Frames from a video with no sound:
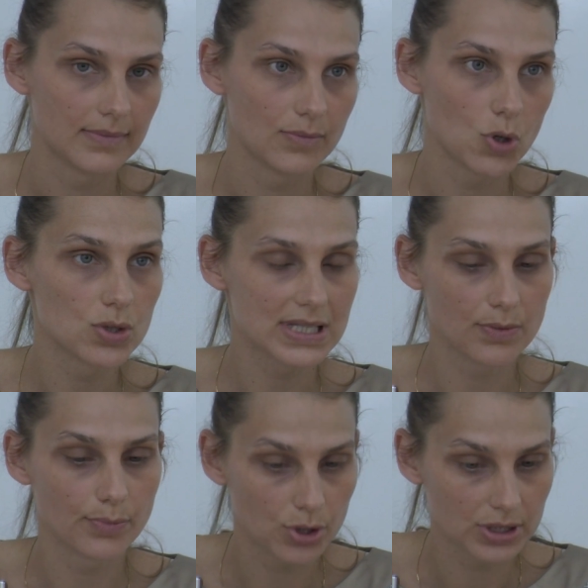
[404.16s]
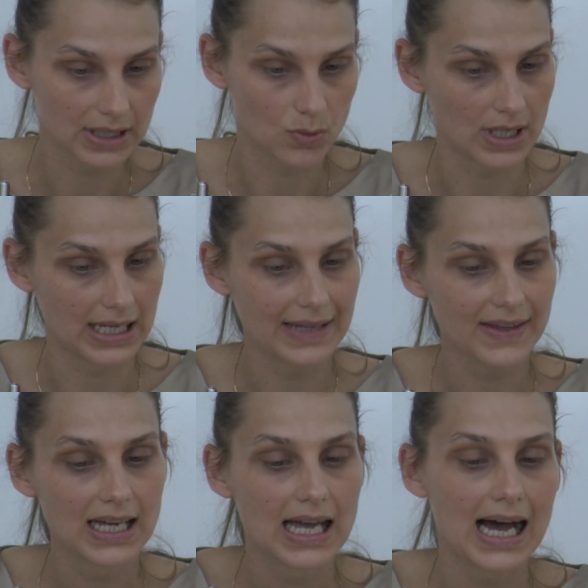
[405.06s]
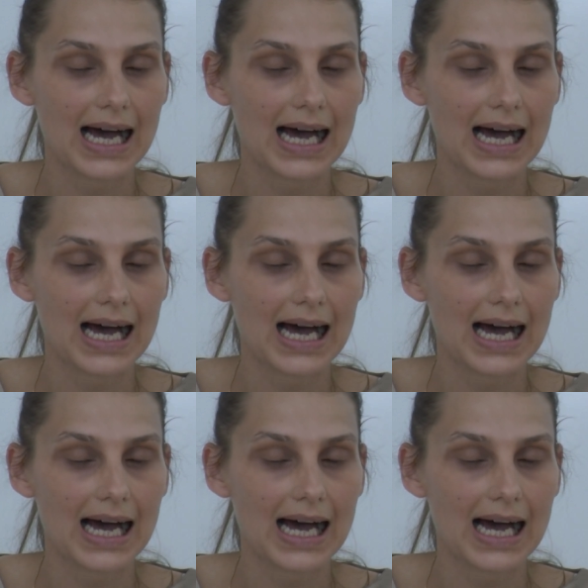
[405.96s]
most important ones